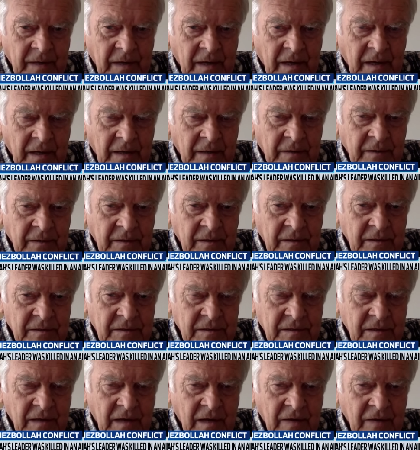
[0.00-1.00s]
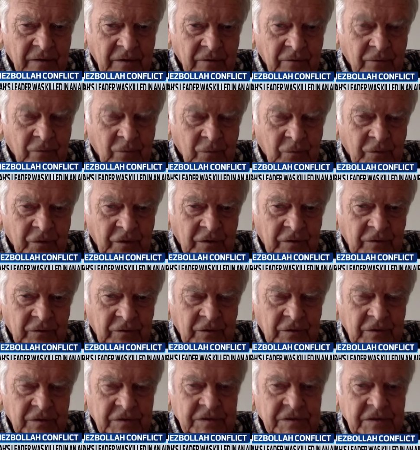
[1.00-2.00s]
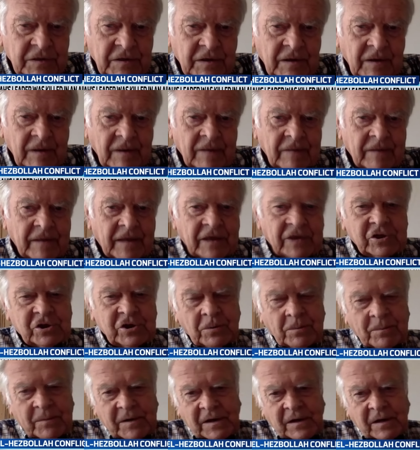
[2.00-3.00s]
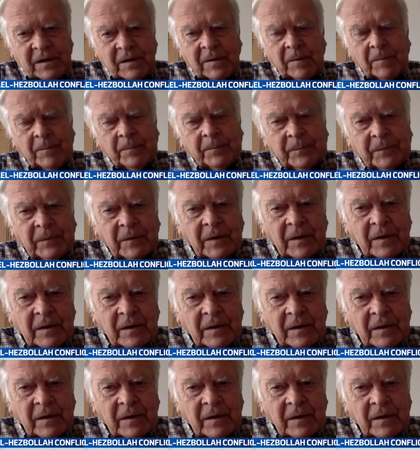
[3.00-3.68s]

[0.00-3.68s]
And I therefore think that that should be